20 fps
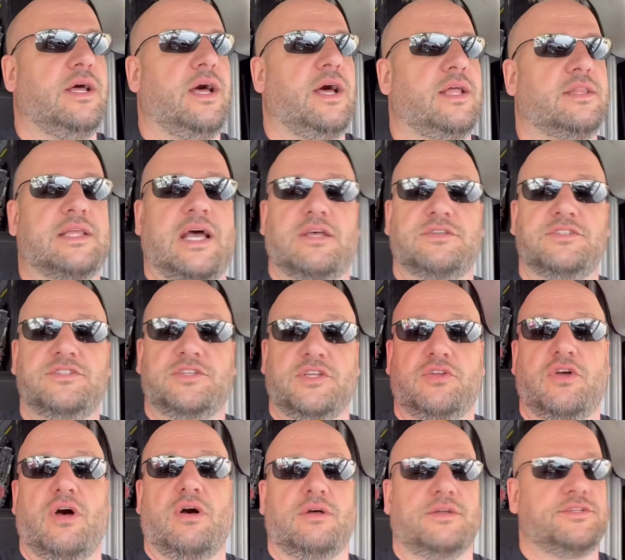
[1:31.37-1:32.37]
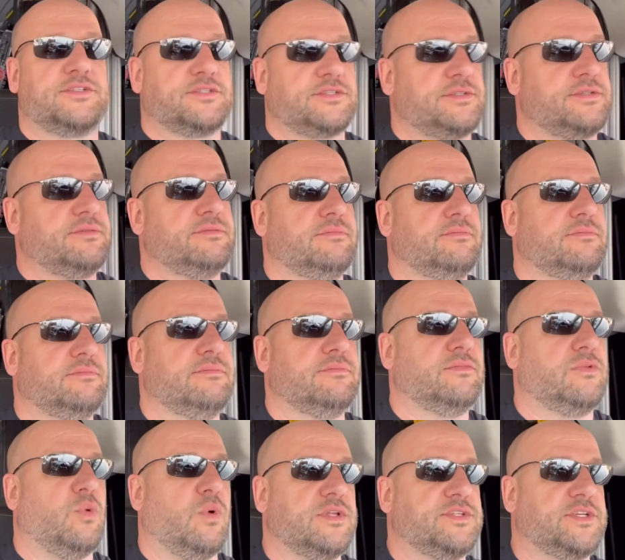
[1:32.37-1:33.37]
thousands of dollars
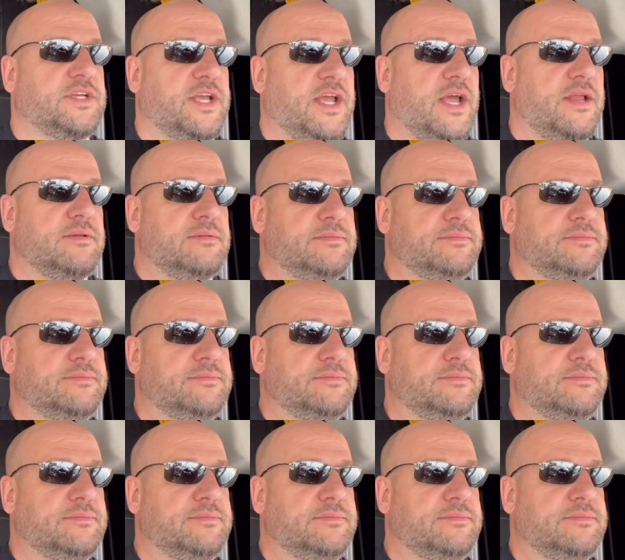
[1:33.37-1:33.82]
once again.